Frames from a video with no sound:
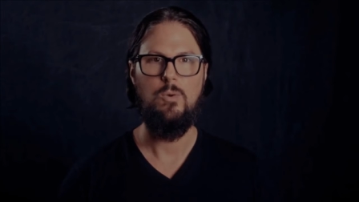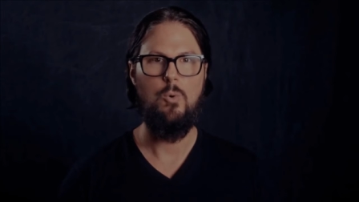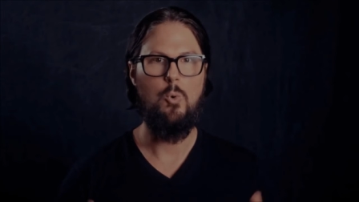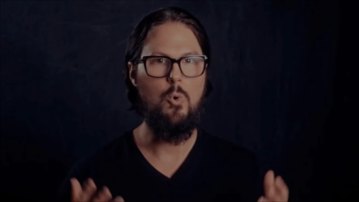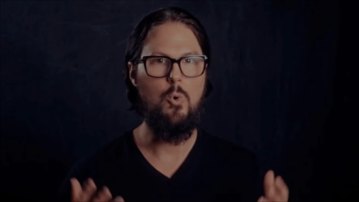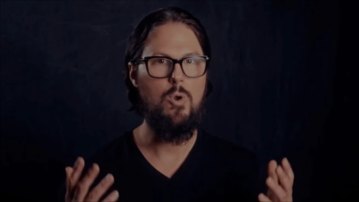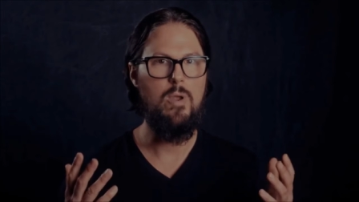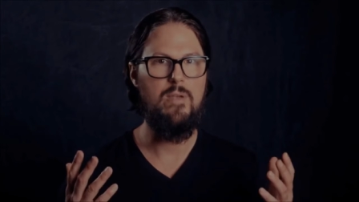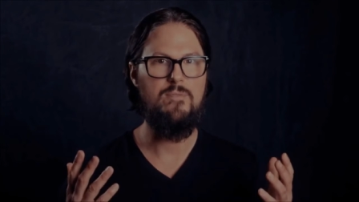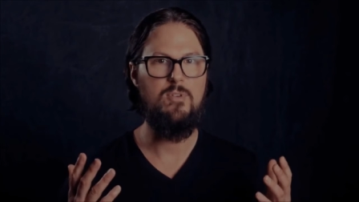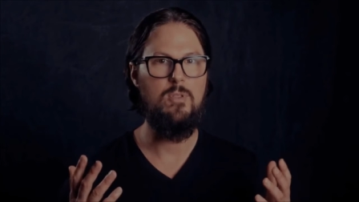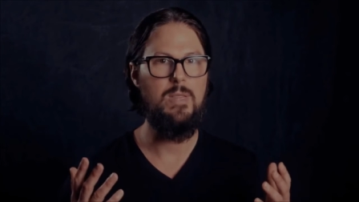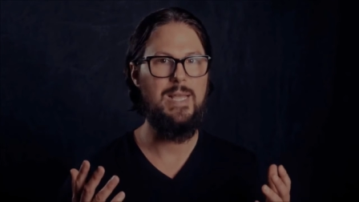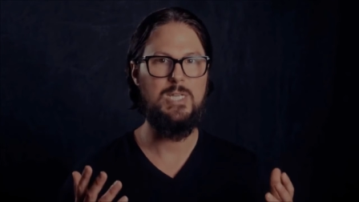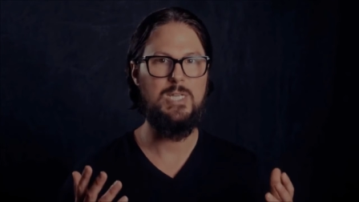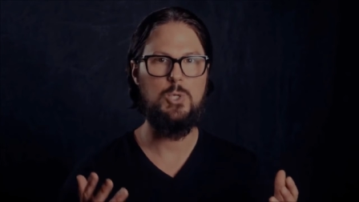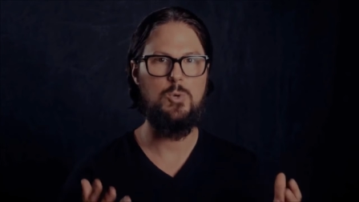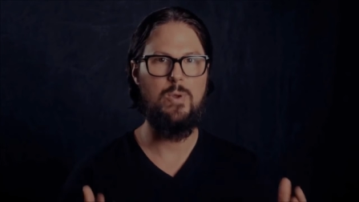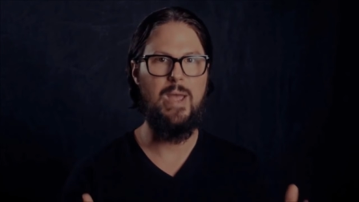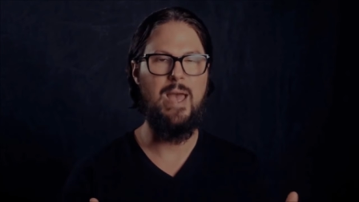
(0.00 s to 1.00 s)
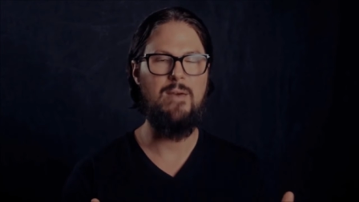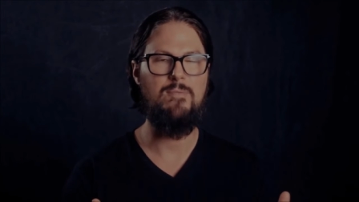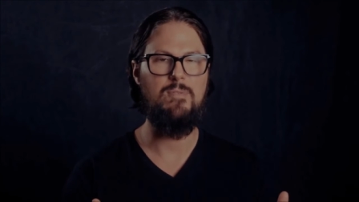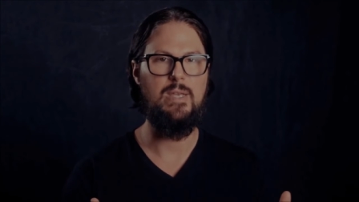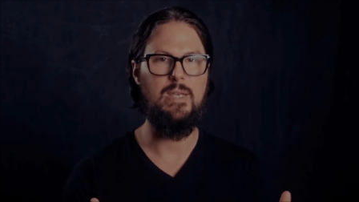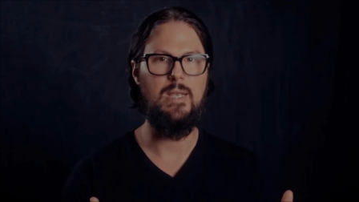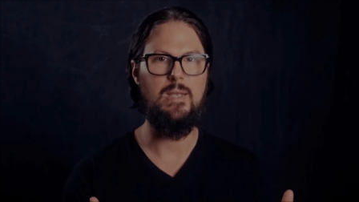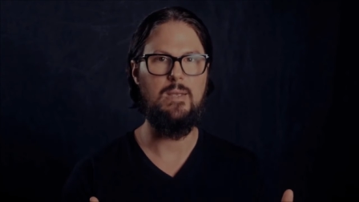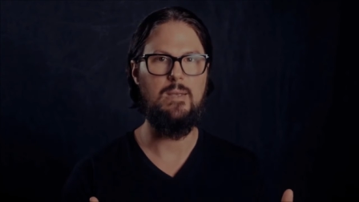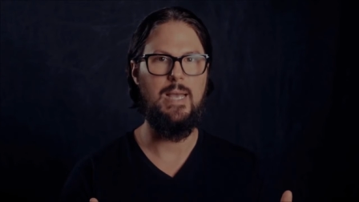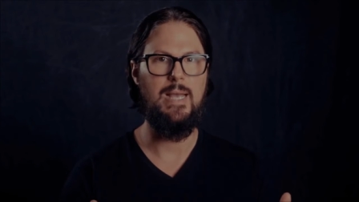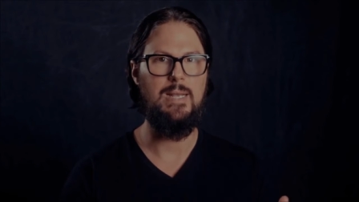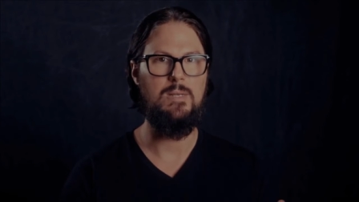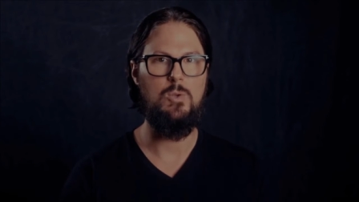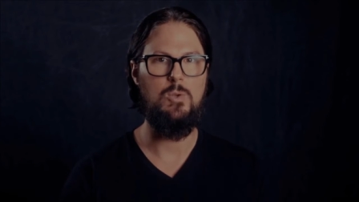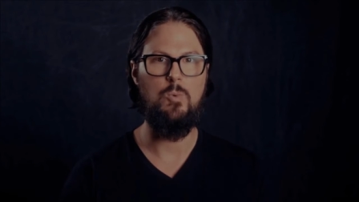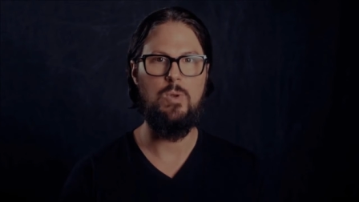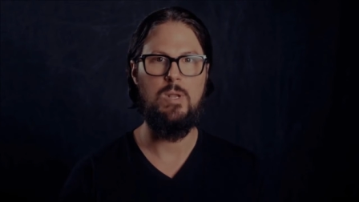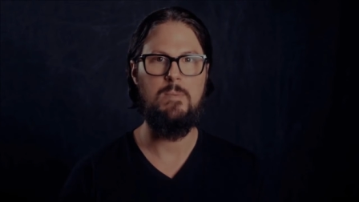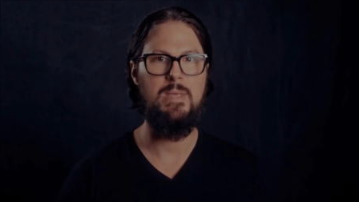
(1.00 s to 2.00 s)
Or if you like traveling
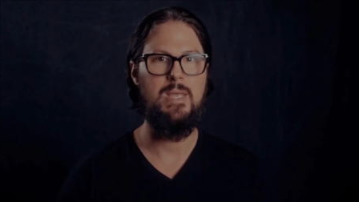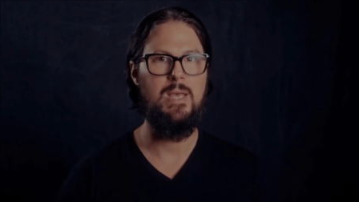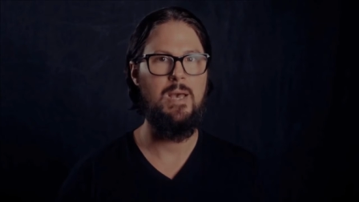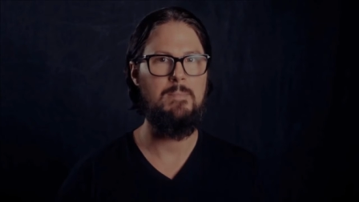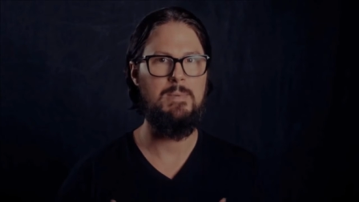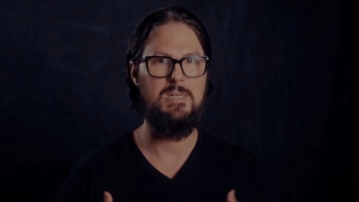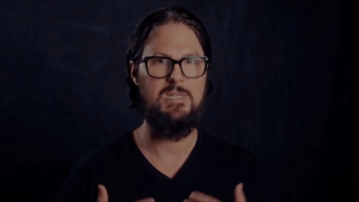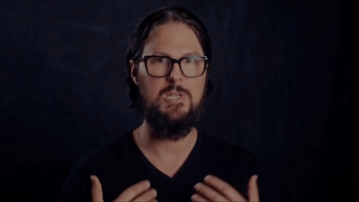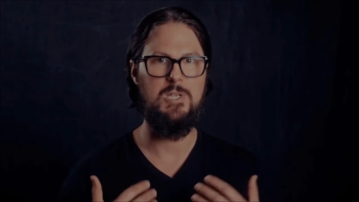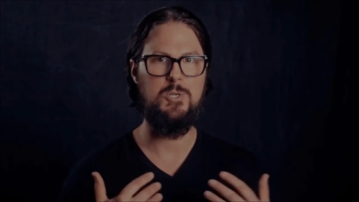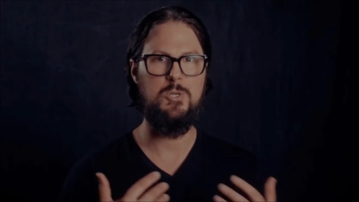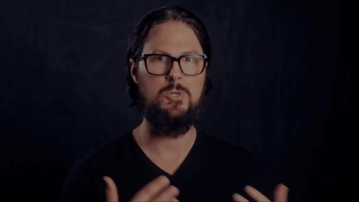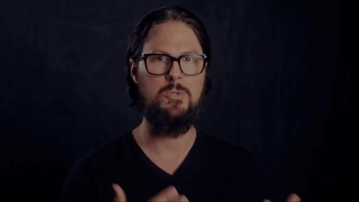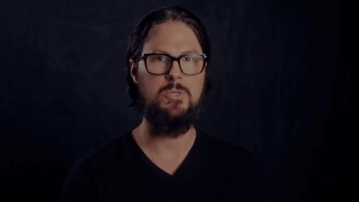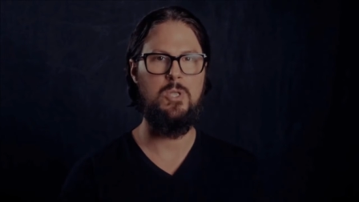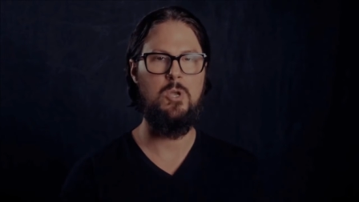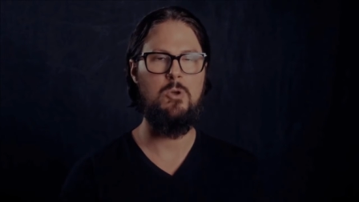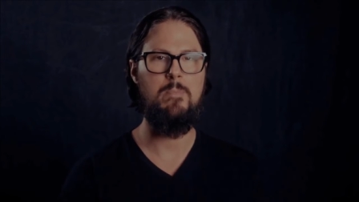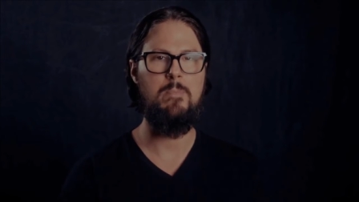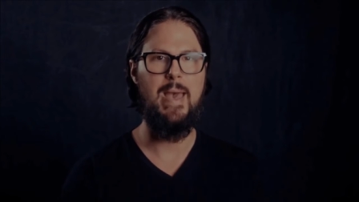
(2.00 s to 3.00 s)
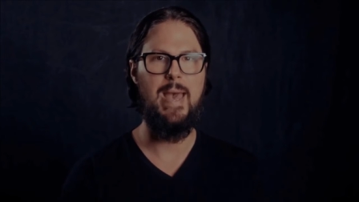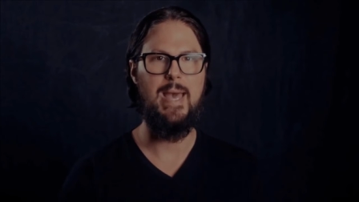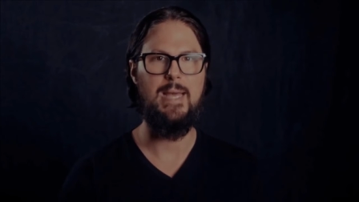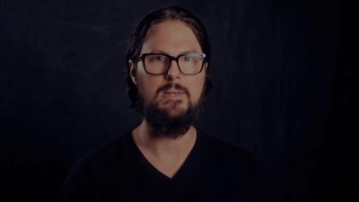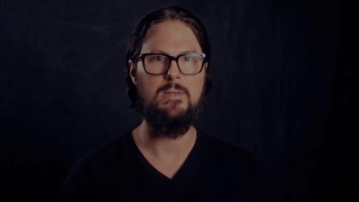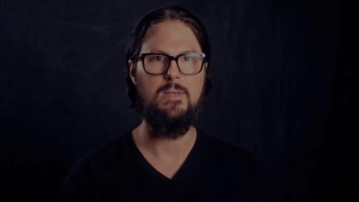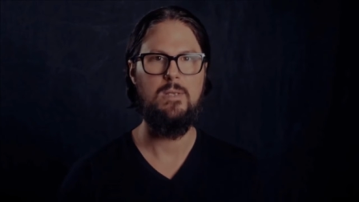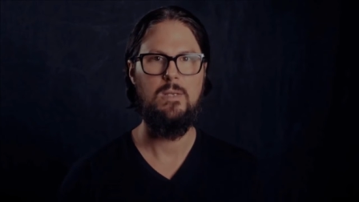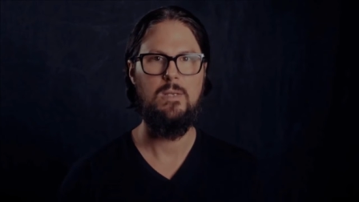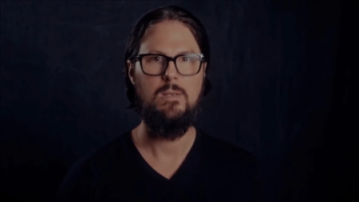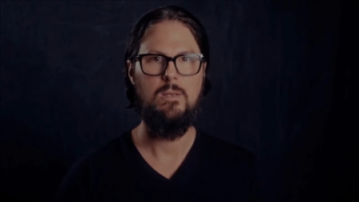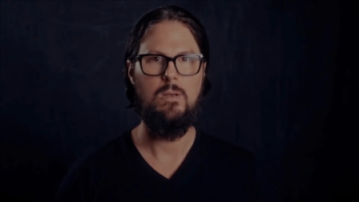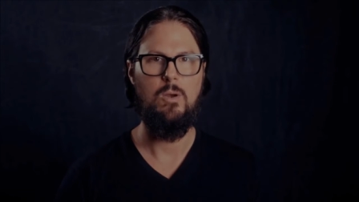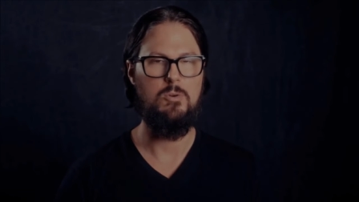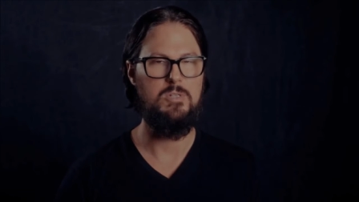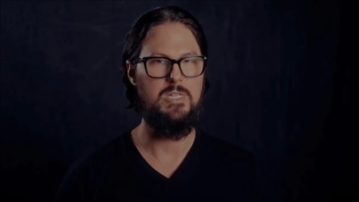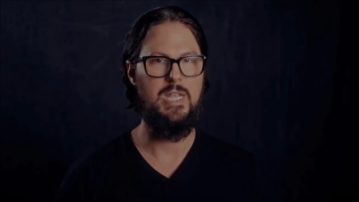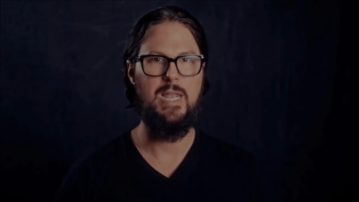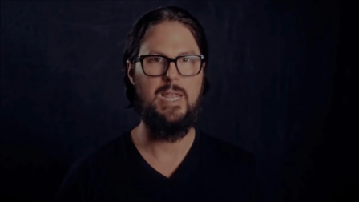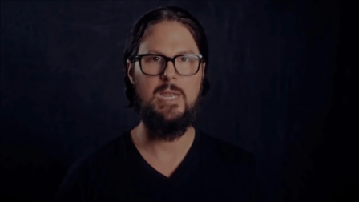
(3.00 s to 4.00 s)
and you want to become a digital nomad
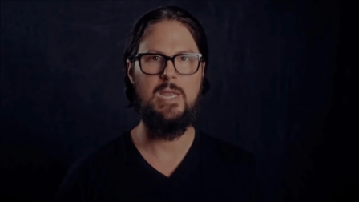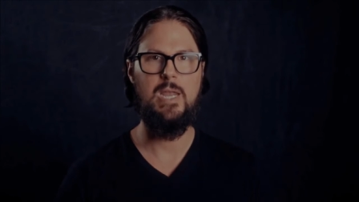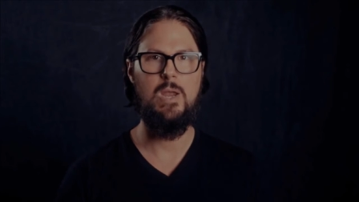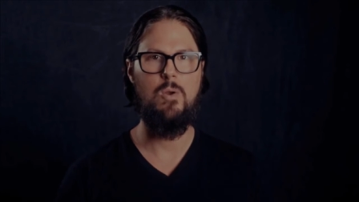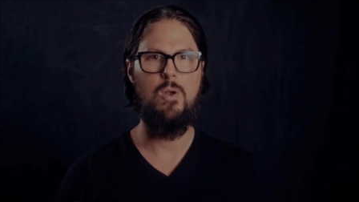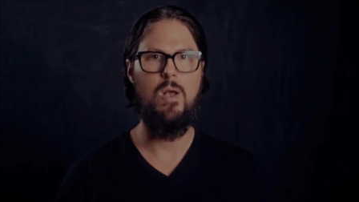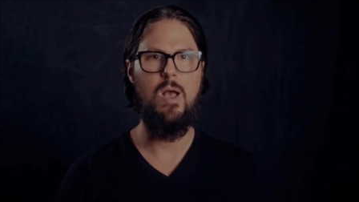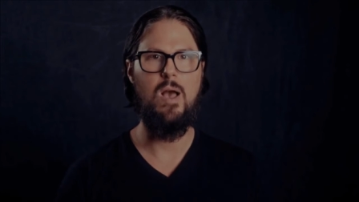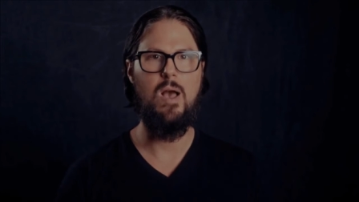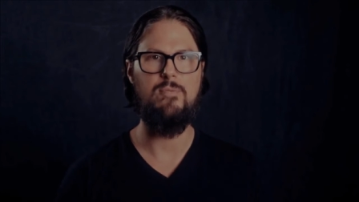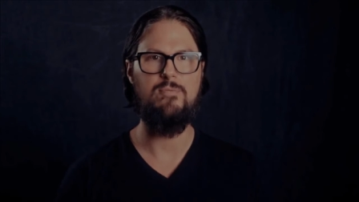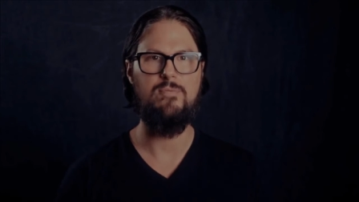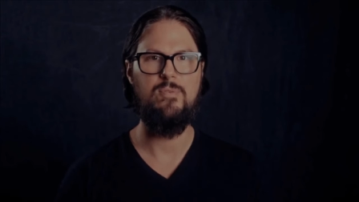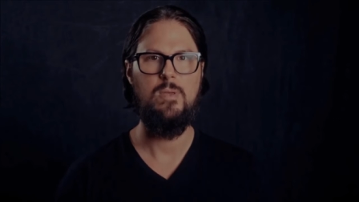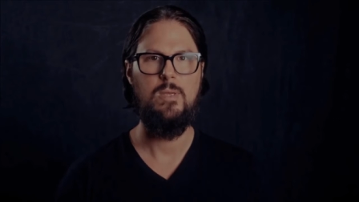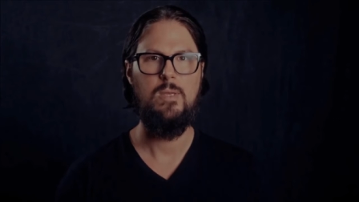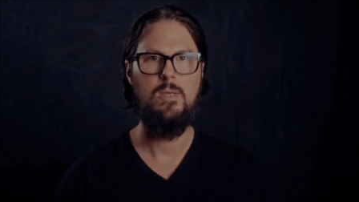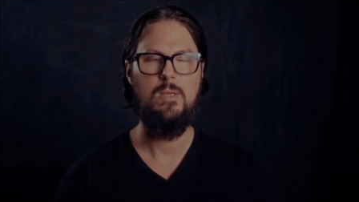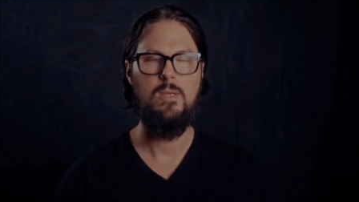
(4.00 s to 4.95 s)
or take a year off,